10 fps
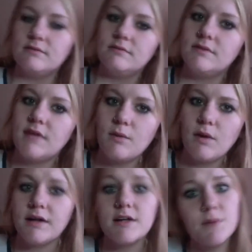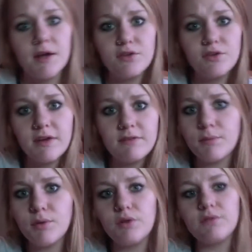Day 1, here's my new favorite
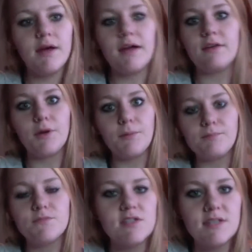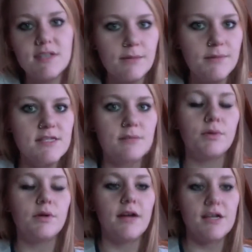move. I don't know. Just keep it
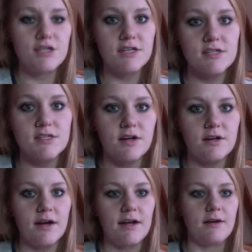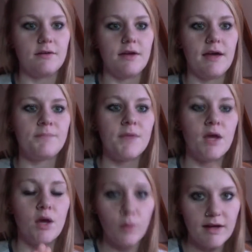simple as you get started right now. Okay.
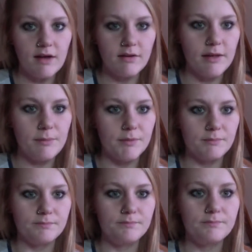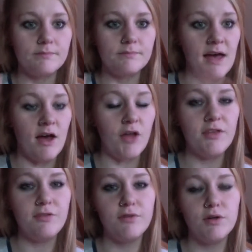Workout clip, a
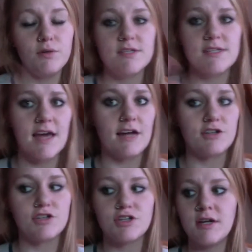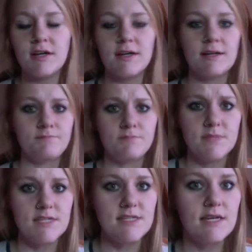healthy food
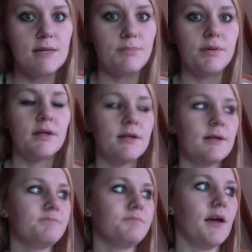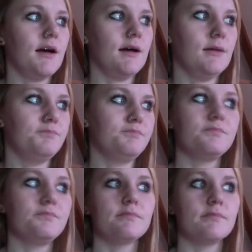/ tip.
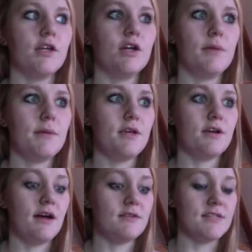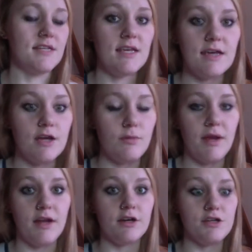Maybe you're out to eat and you
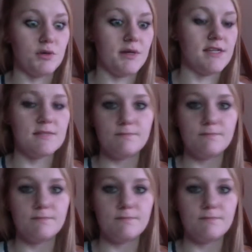made a good choice.